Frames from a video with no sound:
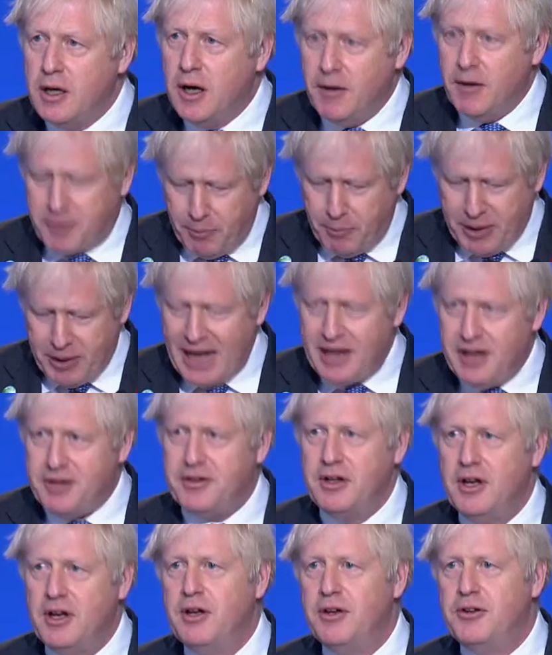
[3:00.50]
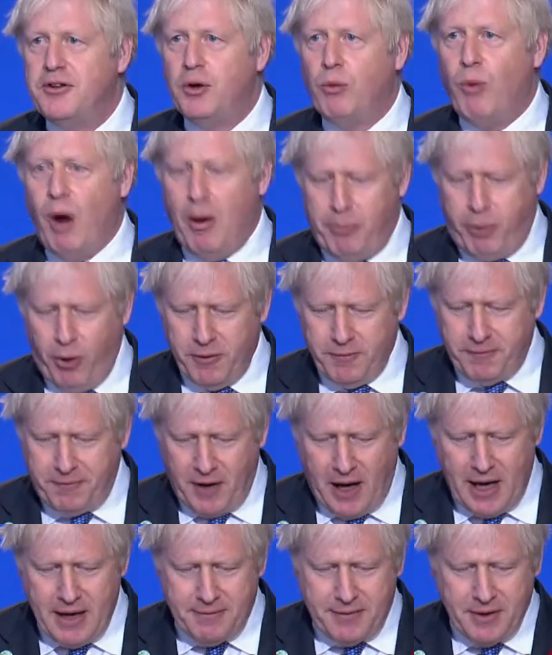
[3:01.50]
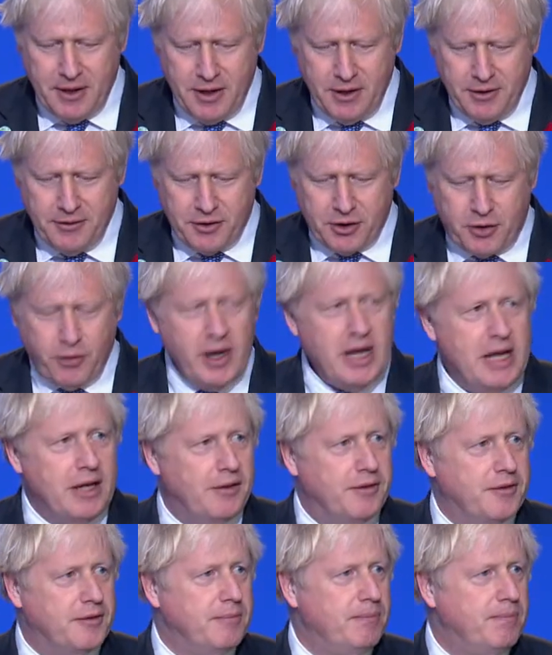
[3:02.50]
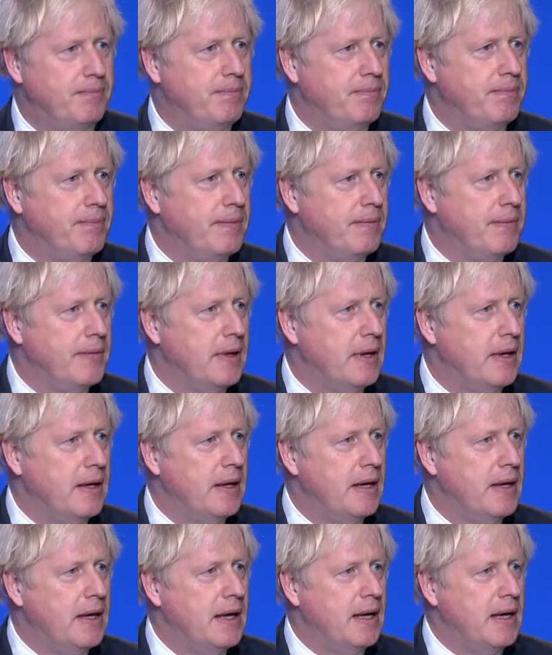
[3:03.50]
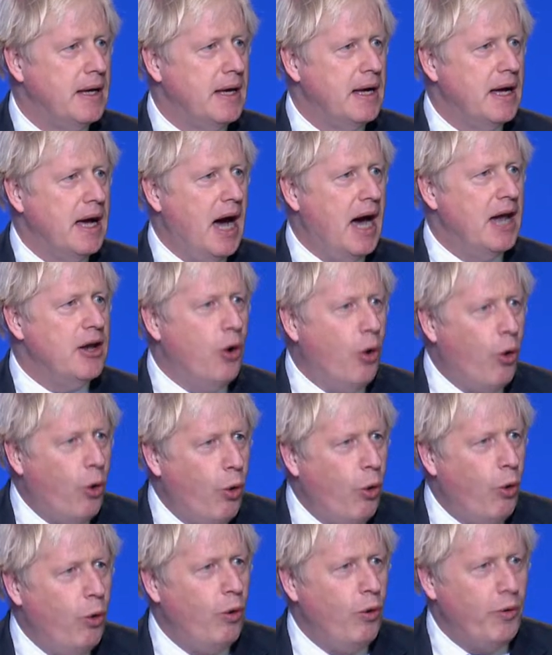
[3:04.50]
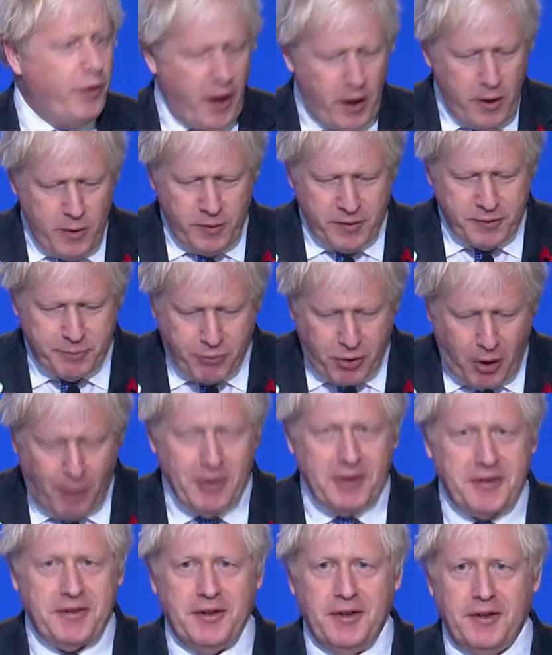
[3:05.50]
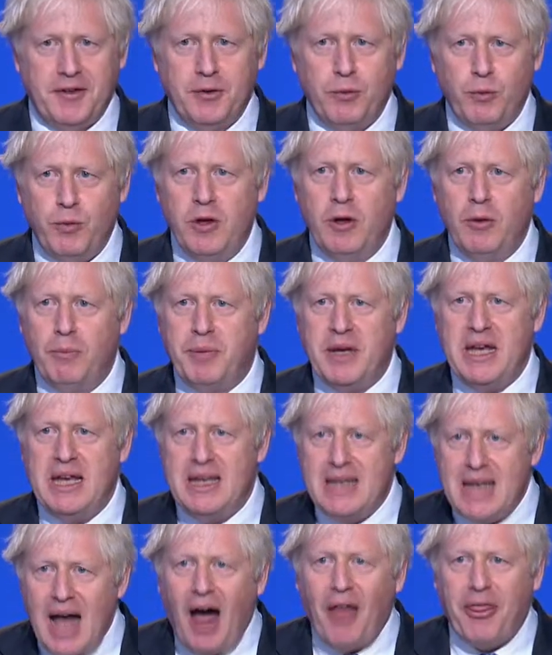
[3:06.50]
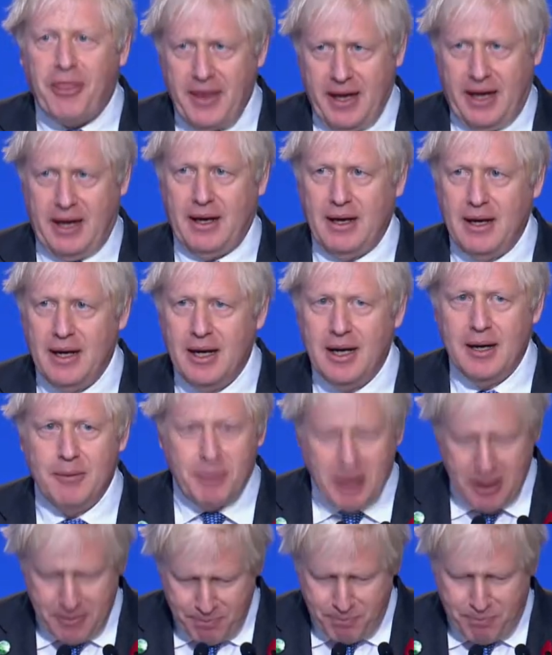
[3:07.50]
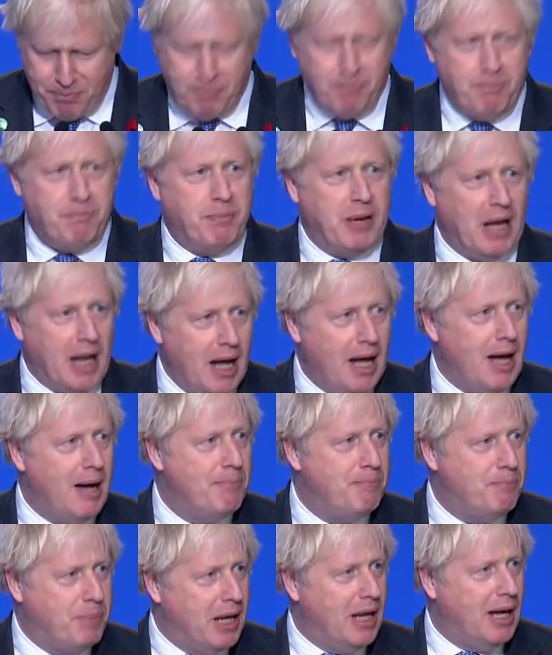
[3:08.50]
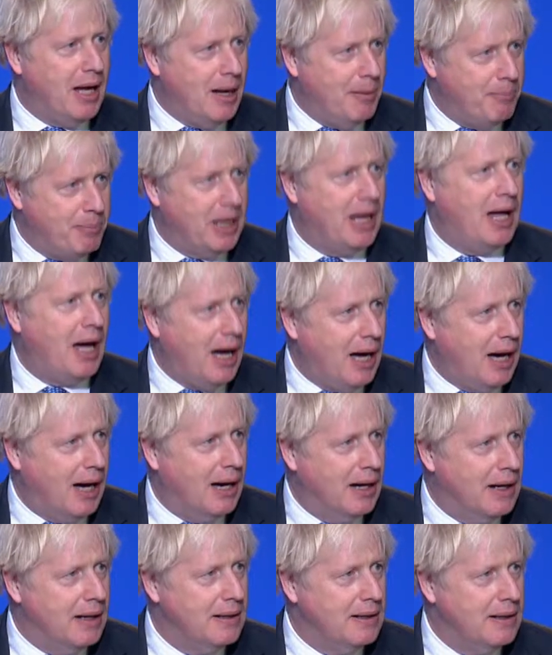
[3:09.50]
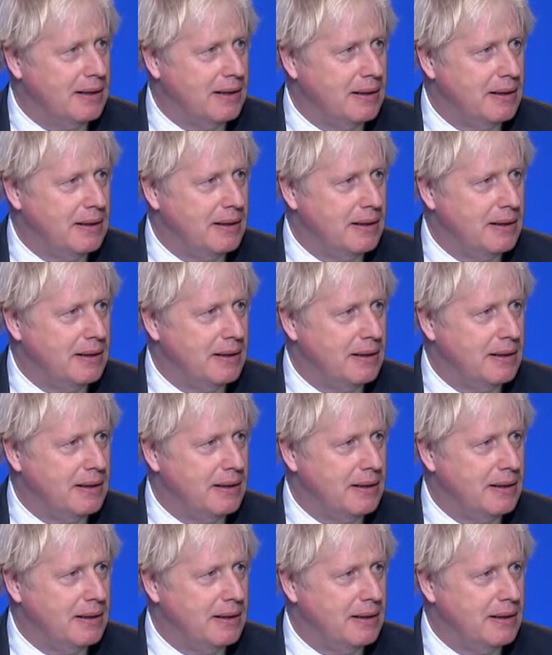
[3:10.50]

of the planet to 1.5 degrees. And all those promises will be nothing but blah, blah, blah,